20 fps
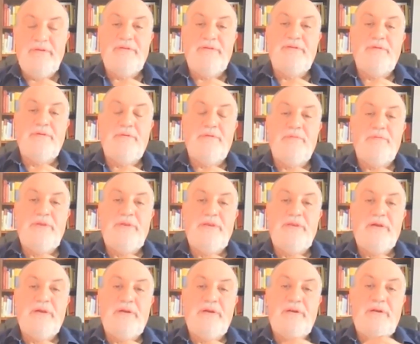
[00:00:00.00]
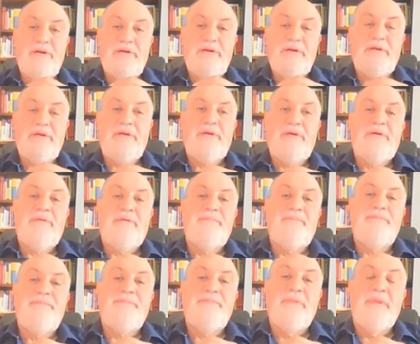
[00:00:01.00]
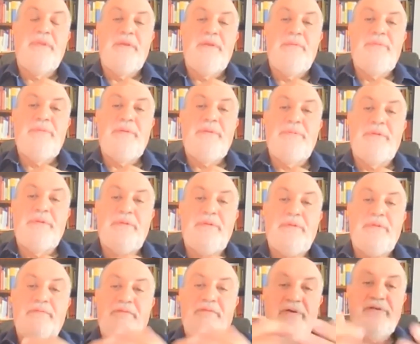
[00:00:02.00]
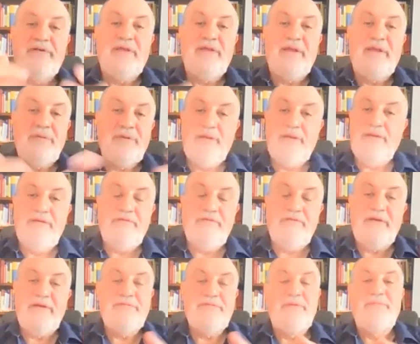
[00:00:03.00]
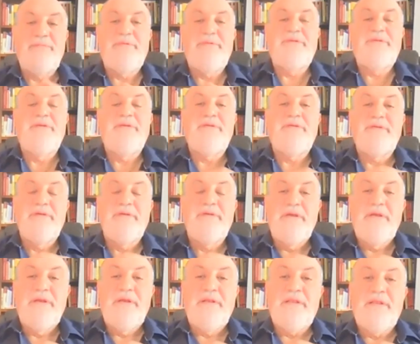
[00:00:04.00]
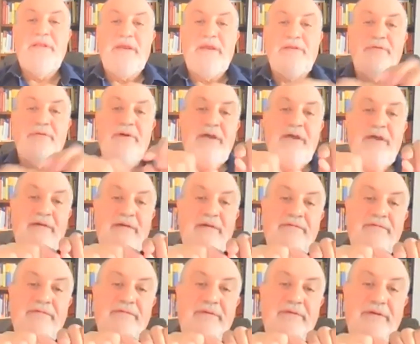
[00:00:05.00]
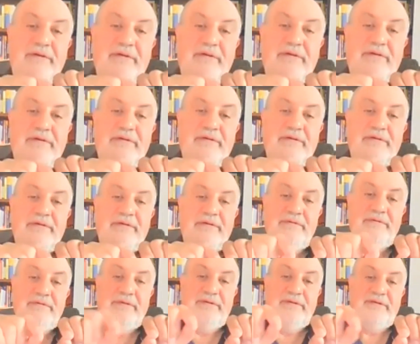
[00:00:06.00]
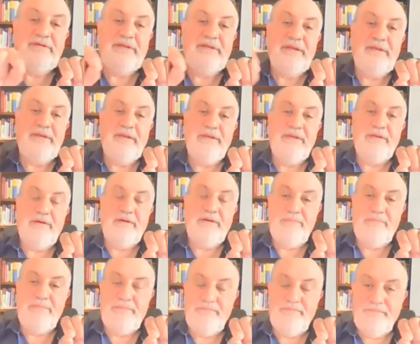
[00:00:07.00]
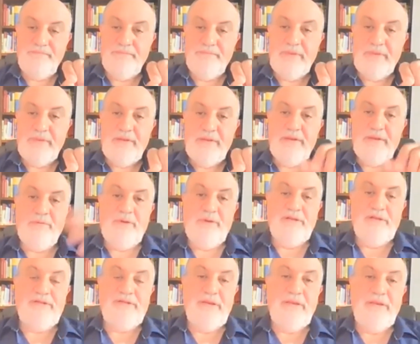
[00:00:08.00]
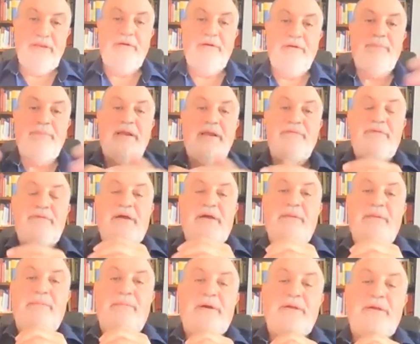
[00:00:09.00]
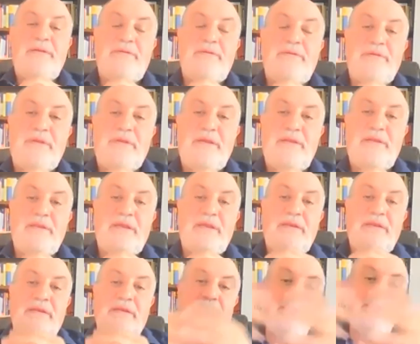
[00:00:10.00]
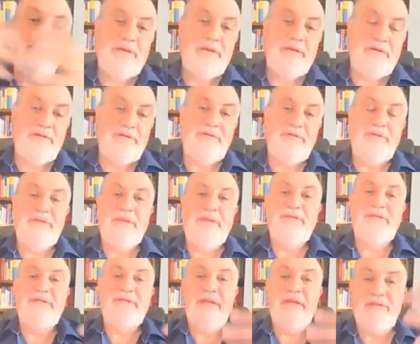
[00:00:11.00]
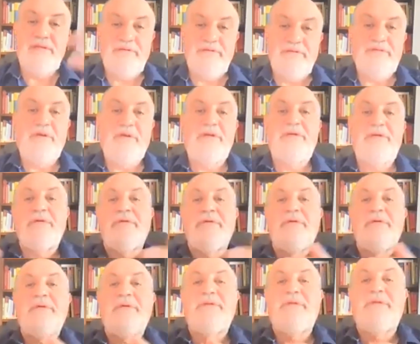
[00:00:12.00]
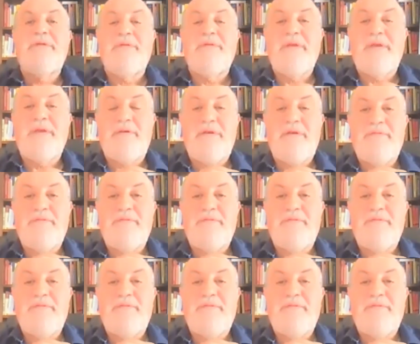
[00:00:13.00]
So we are. Uh, people, for example, in the investment business, like to have uh, steady income while sitting on a pile of dynamite, and and because the incentive structure is not there.